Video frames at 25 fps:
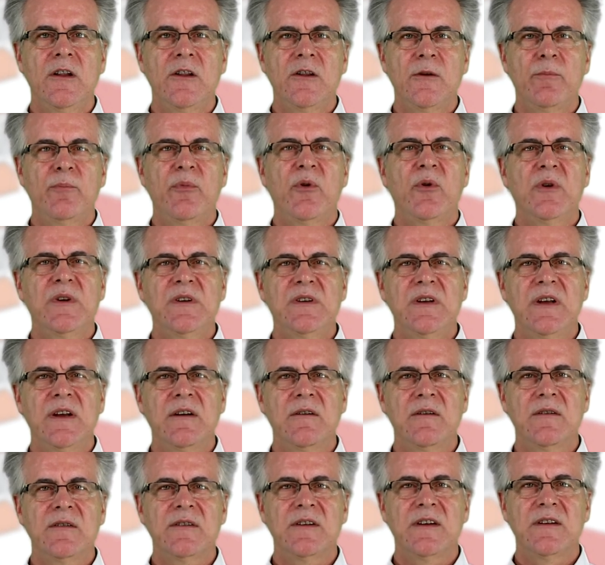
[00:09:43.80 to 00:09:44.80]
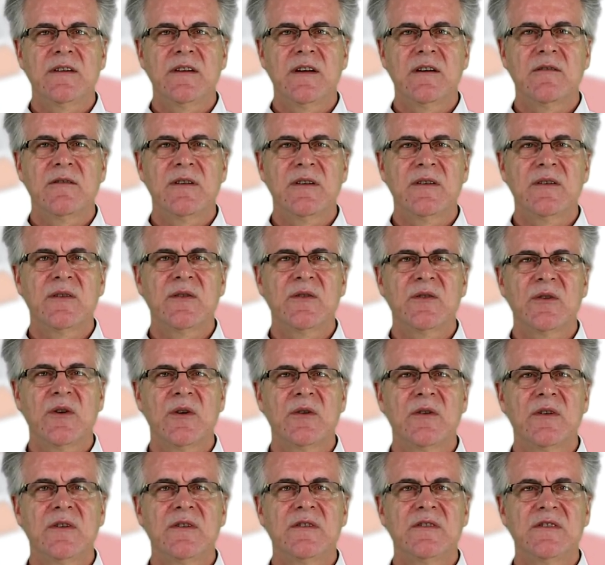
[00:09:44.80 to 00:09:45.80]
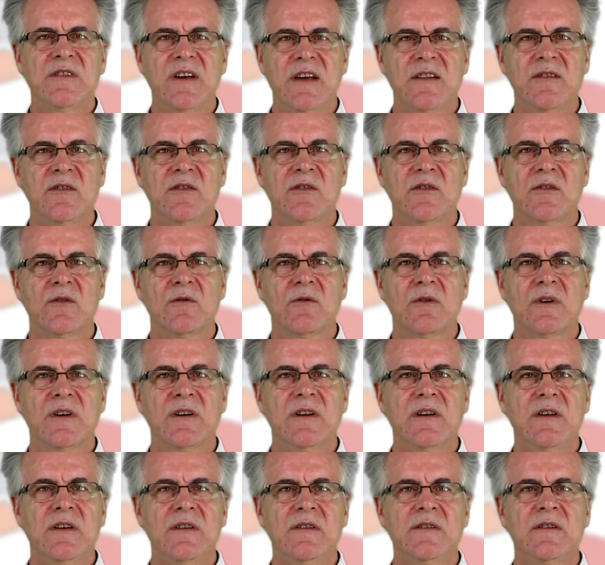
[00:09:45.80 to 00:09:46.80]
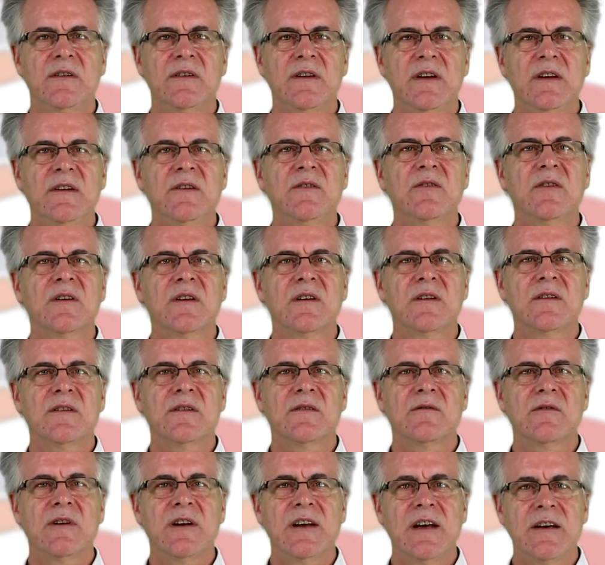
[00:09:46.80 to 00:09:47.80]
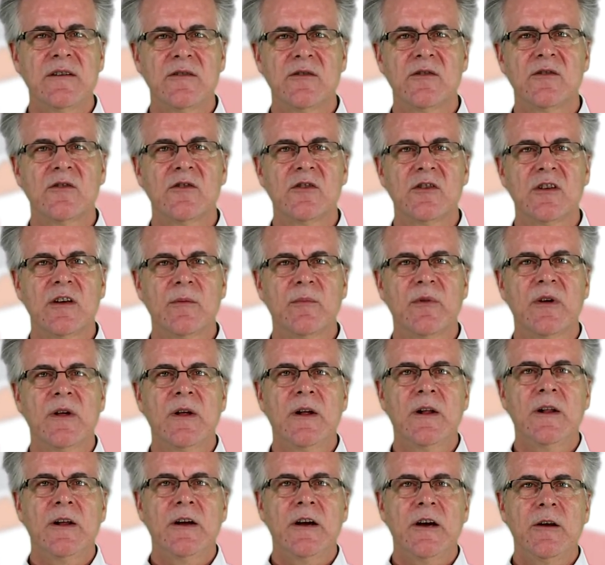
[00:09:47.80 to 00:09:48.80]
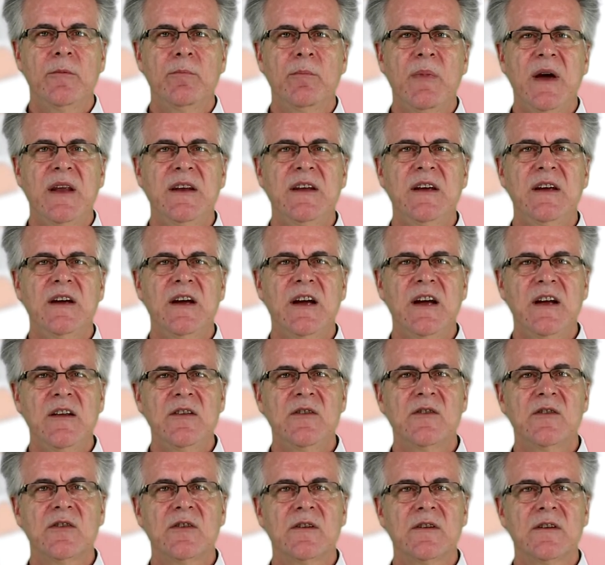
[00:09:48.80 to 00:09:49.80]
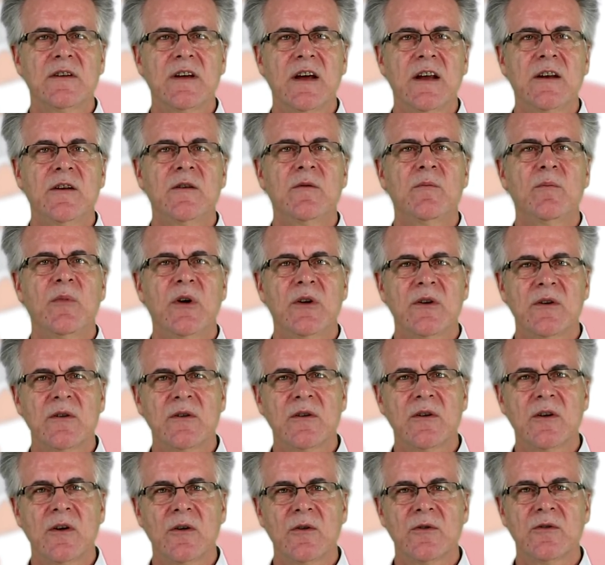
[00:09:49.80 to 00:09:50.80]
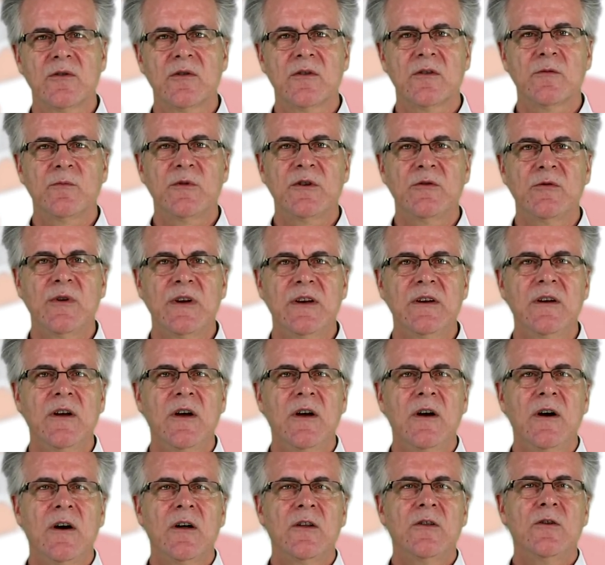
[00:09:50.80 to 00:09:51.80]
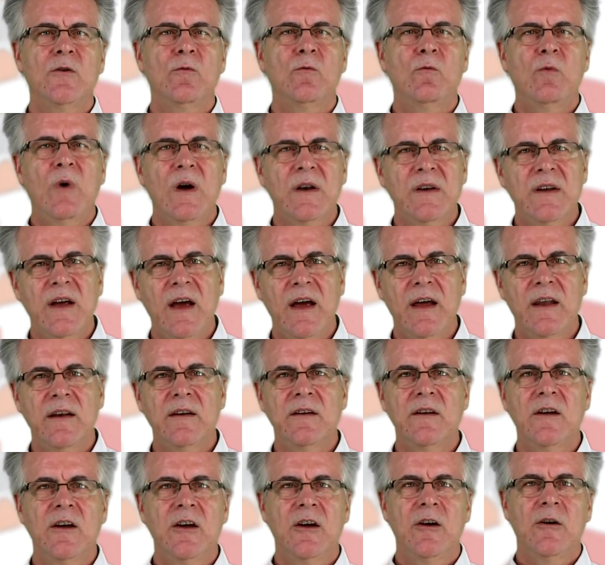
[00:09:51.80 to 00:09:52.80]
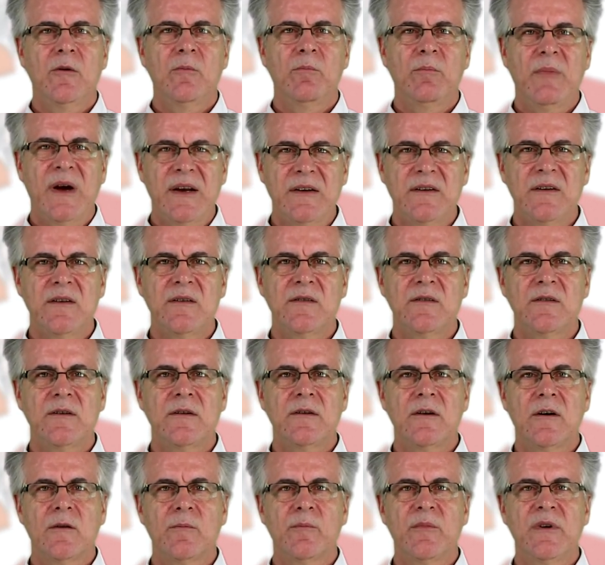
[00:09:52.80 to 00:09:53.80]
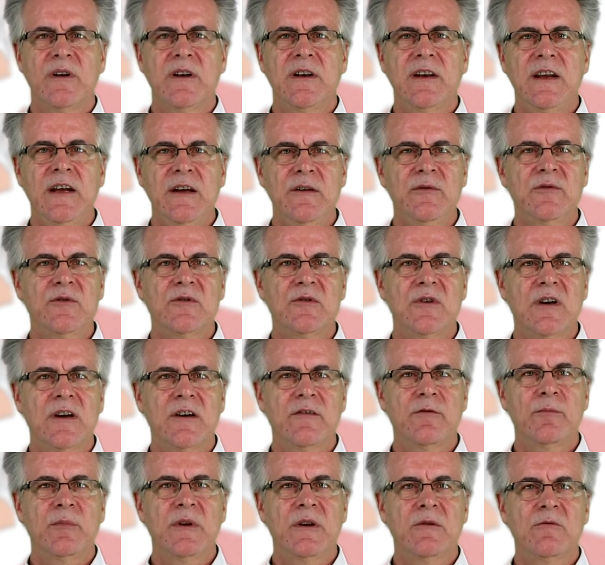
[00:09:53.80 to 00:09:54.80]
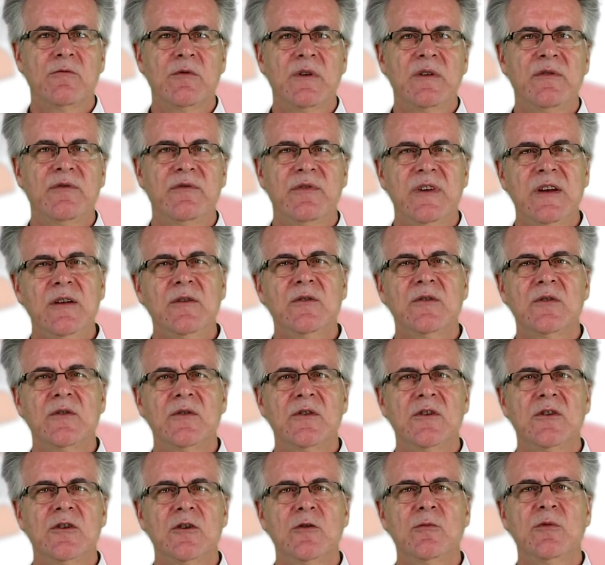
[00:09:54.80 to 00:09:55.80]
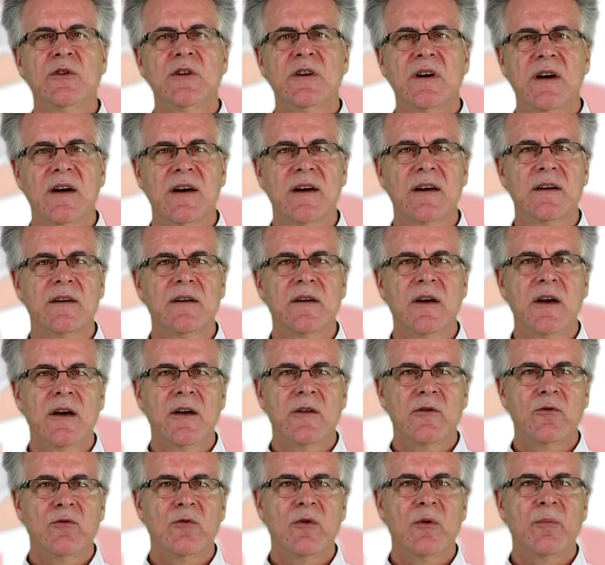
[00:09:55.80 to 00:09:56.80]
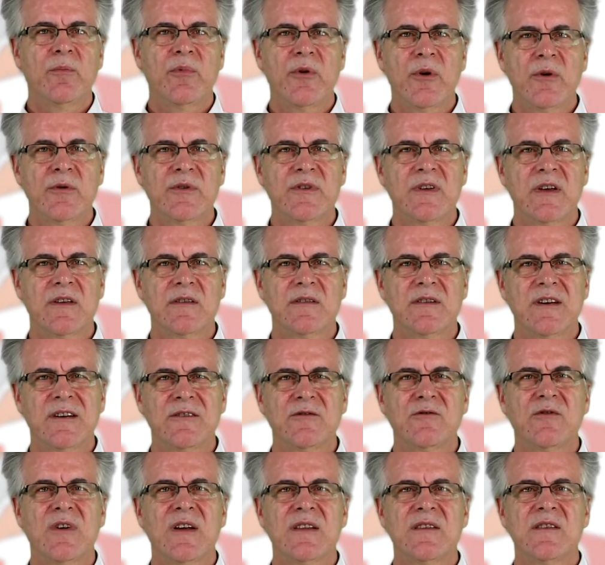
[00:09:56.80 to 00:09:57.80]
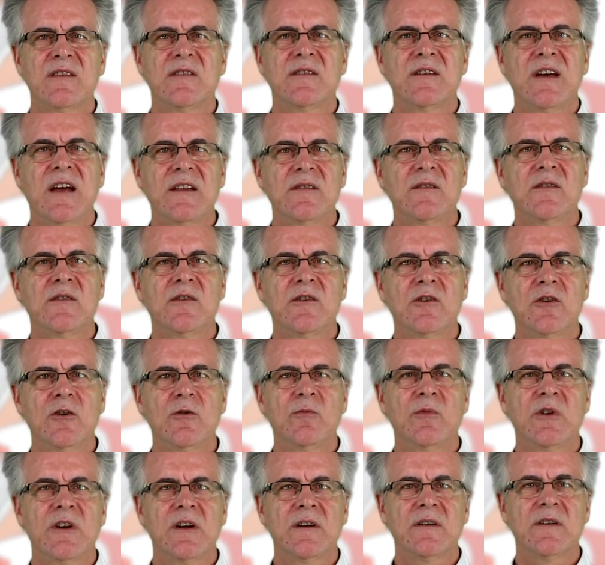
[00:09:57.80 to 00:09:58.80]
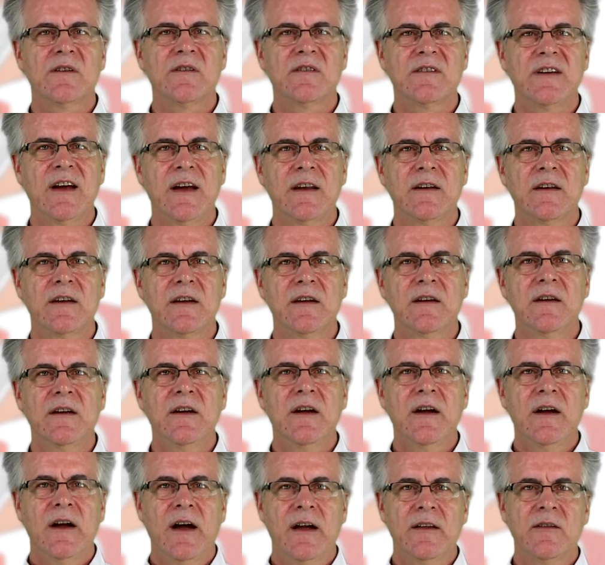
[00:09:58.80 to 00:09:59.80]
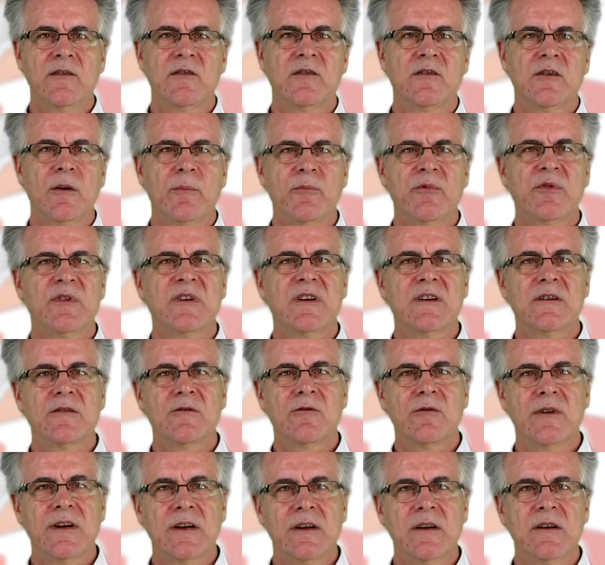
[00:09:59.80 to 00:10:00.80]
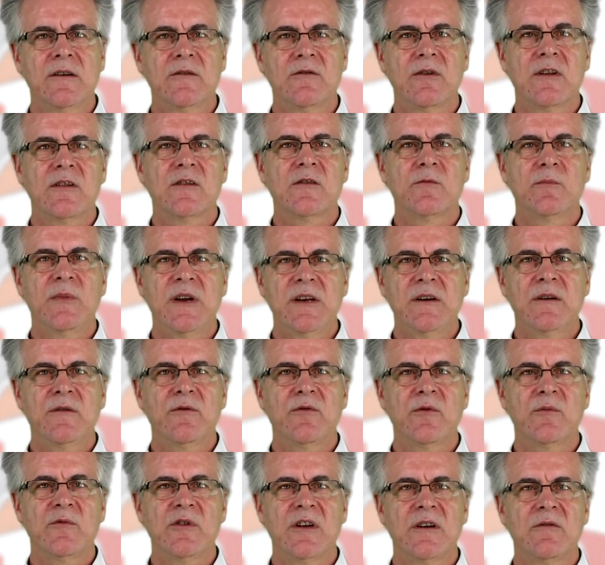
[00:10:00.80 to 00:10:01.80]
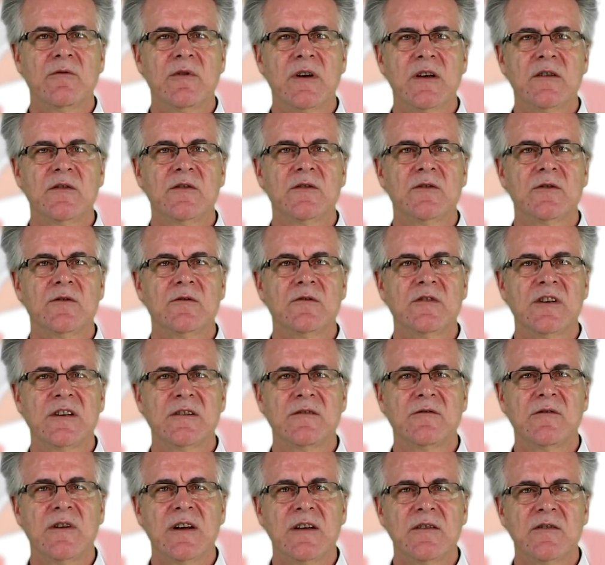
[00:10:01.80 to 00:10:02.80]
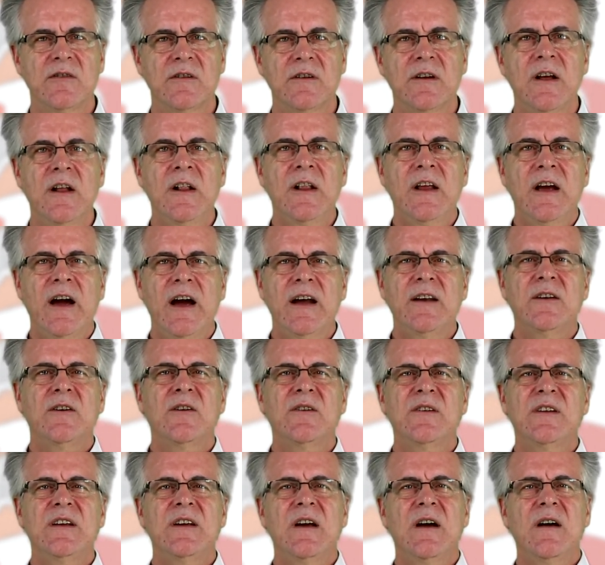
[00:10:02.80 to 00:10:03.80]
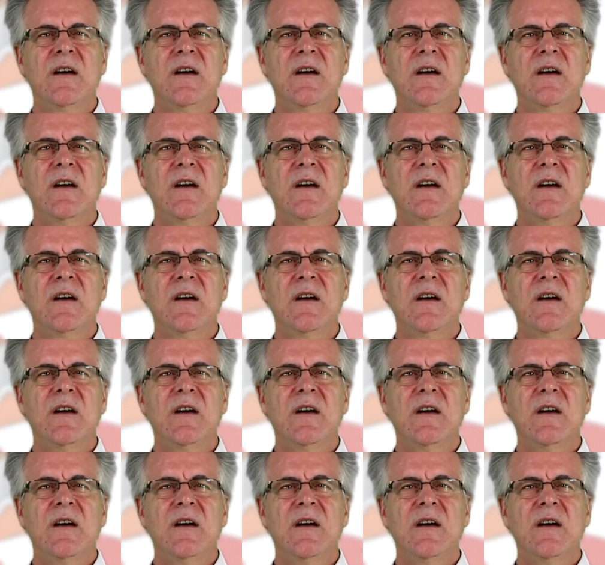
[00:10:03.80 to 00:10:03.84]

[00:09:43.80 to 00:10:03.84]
The point here is that there is a certain tension, or at least an intricate relationship, in many ancient and modern cultures between, on the one hand, matters that are believed to have been revealed to humankind through a process that transcends human understanding and subsequently transmitted from generation to generation, and on the